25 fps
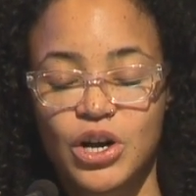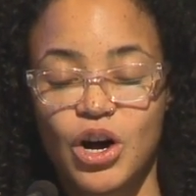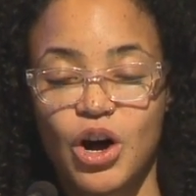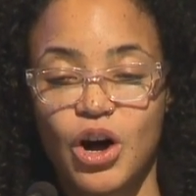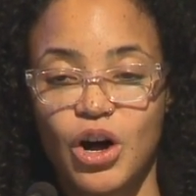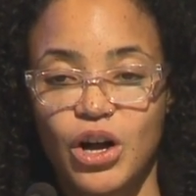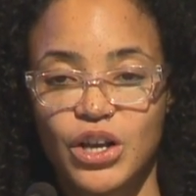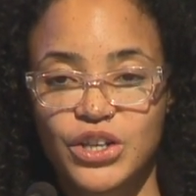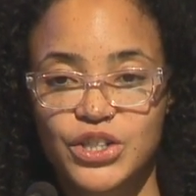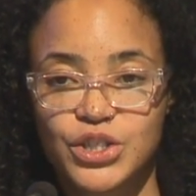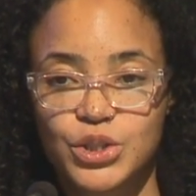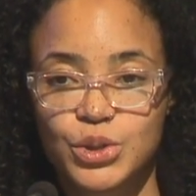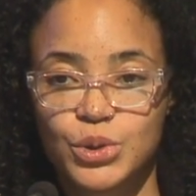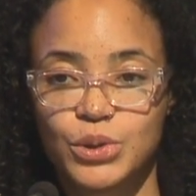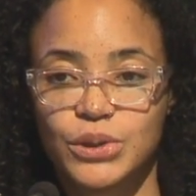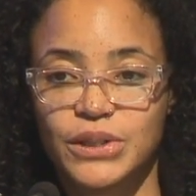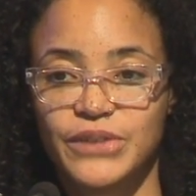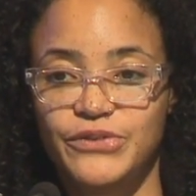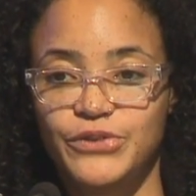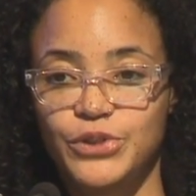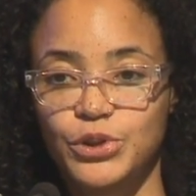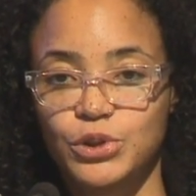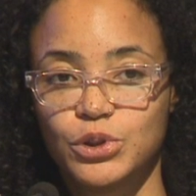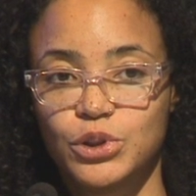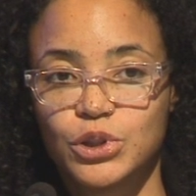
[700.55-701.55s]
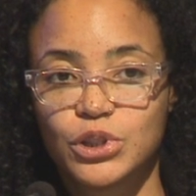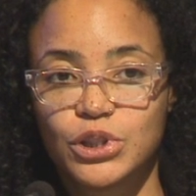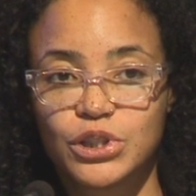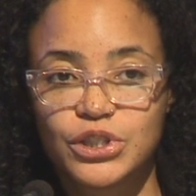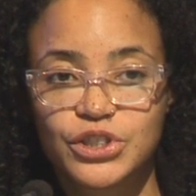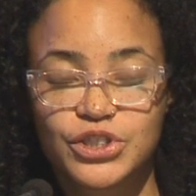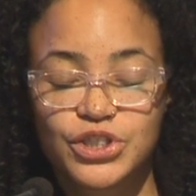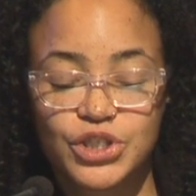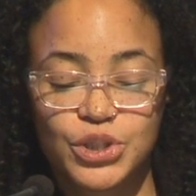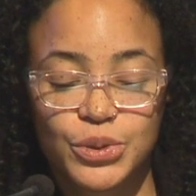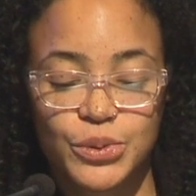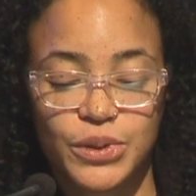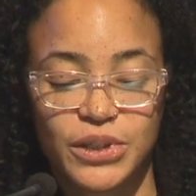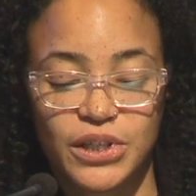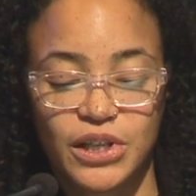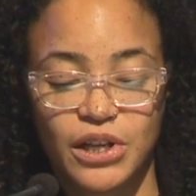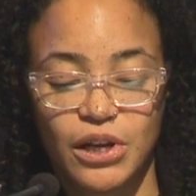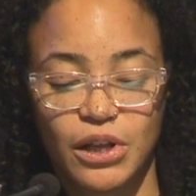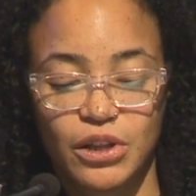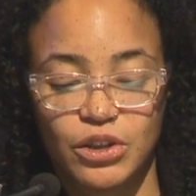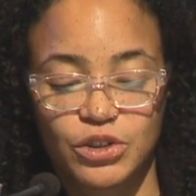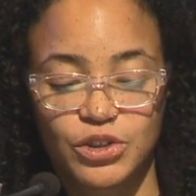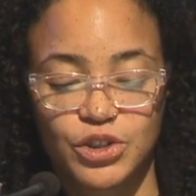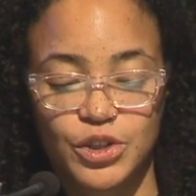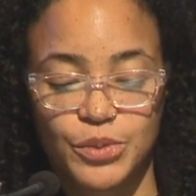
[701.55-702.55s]
Also, if you look to a
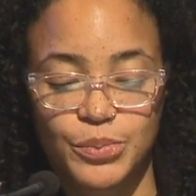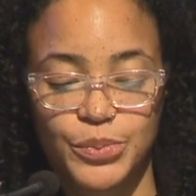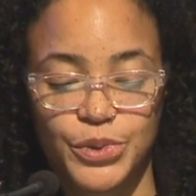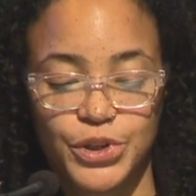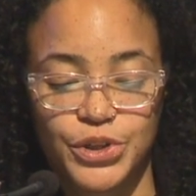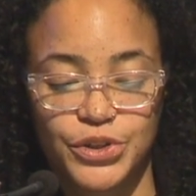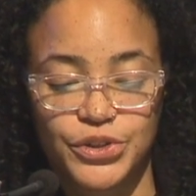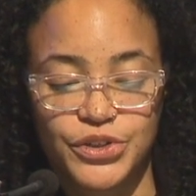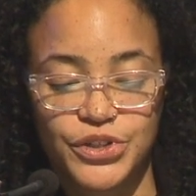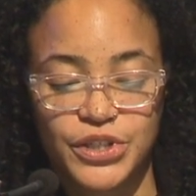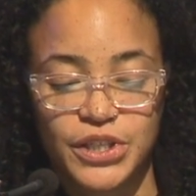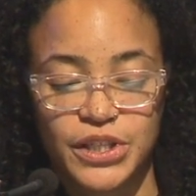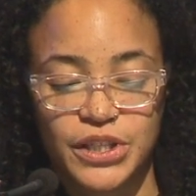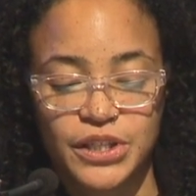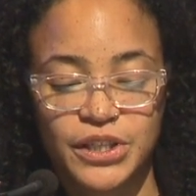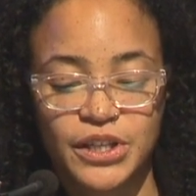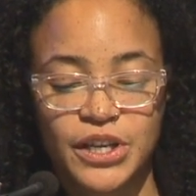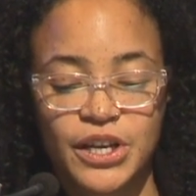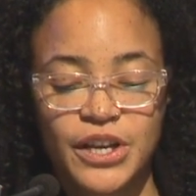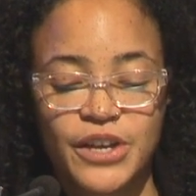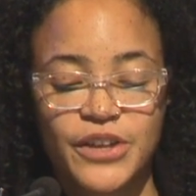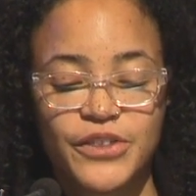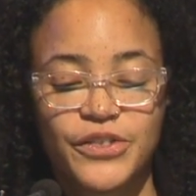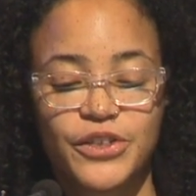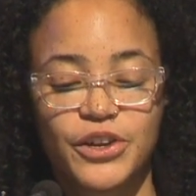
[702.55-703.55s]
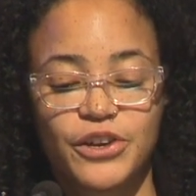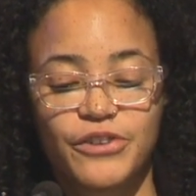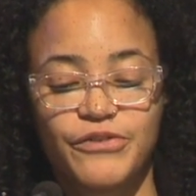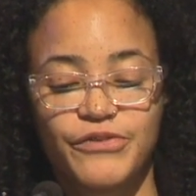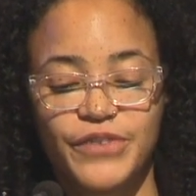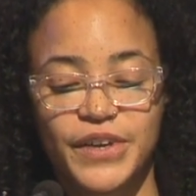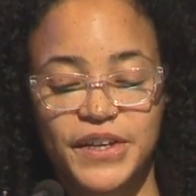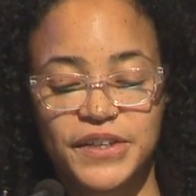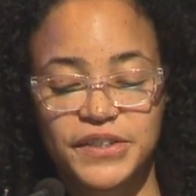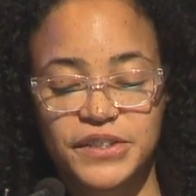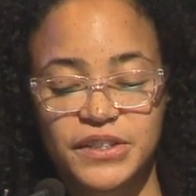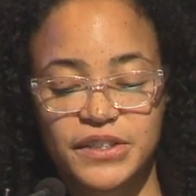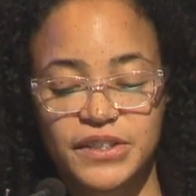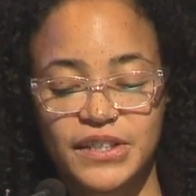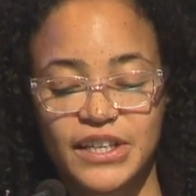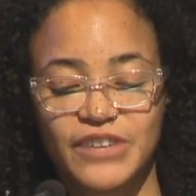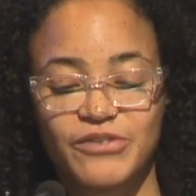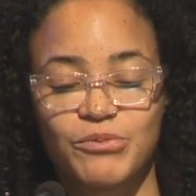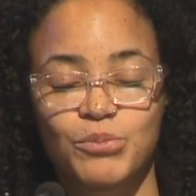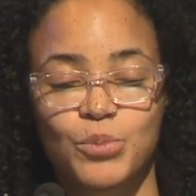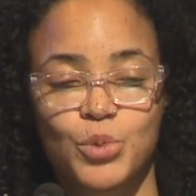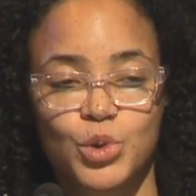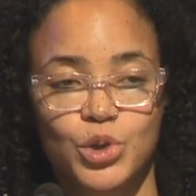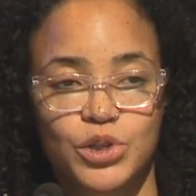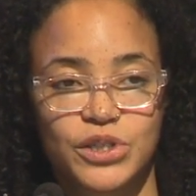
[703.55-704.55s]
colored person, their faces have
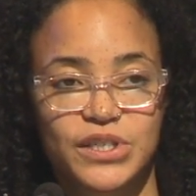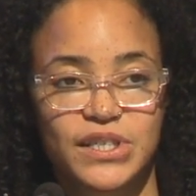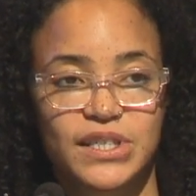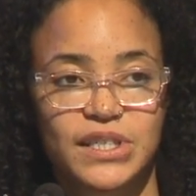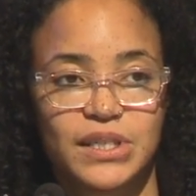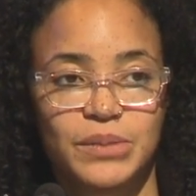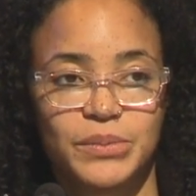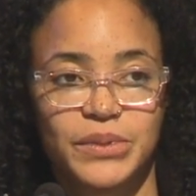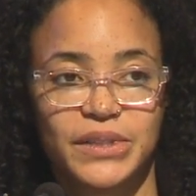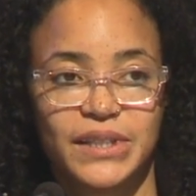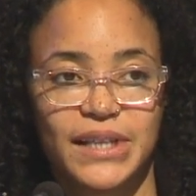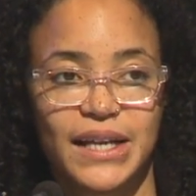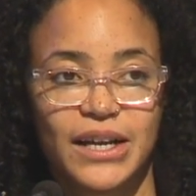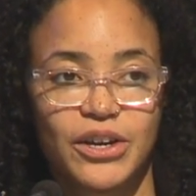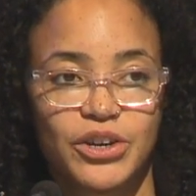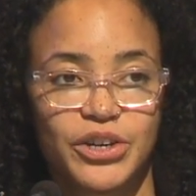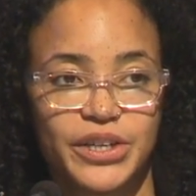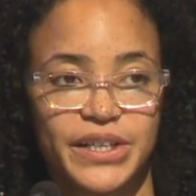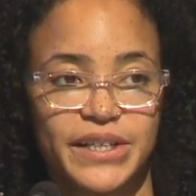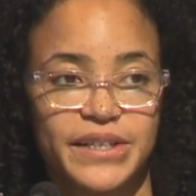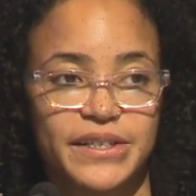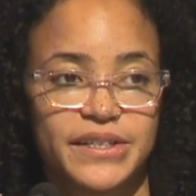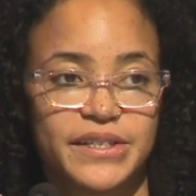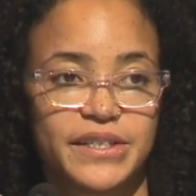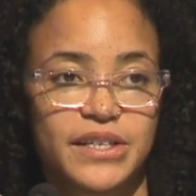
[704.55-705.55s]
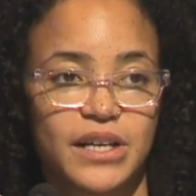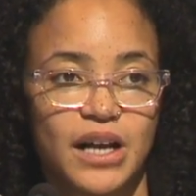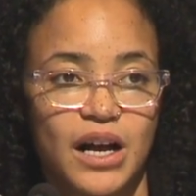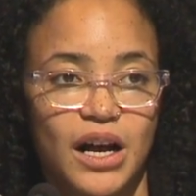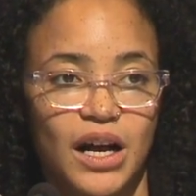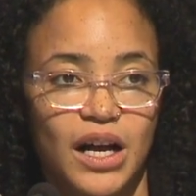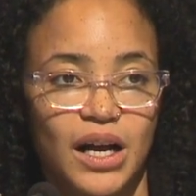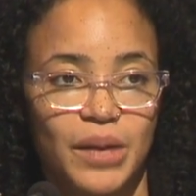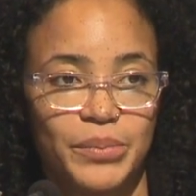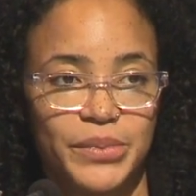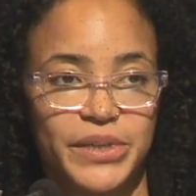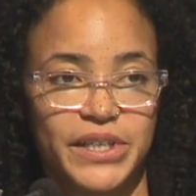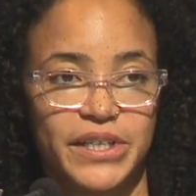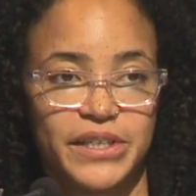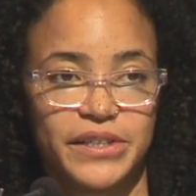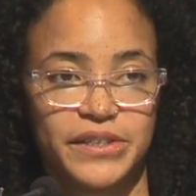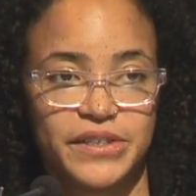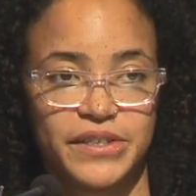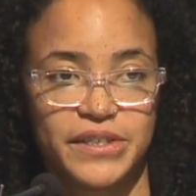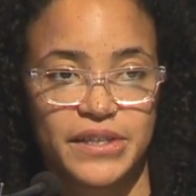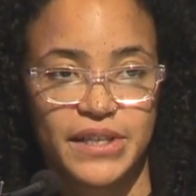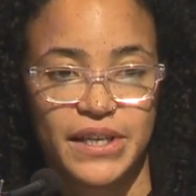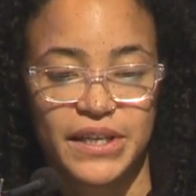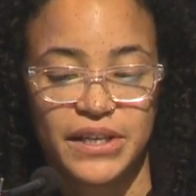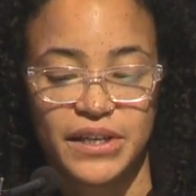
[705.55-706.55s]
more similarities to
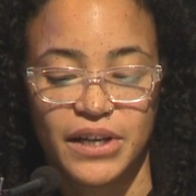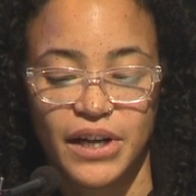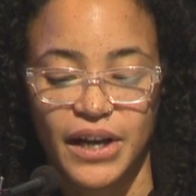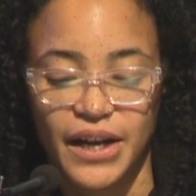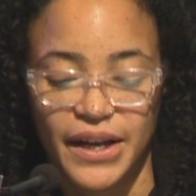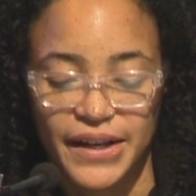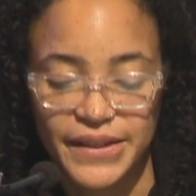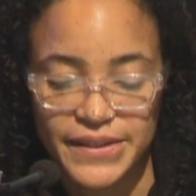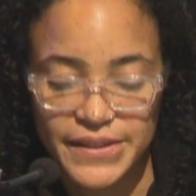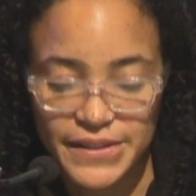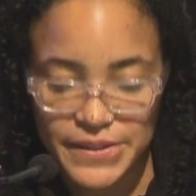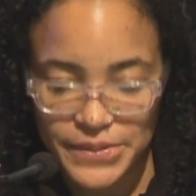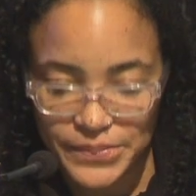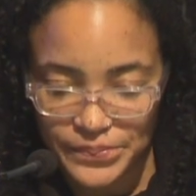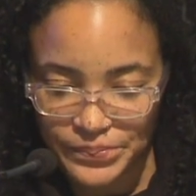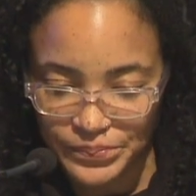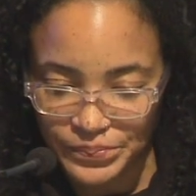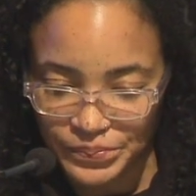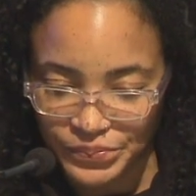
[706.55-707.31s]
hominids than us.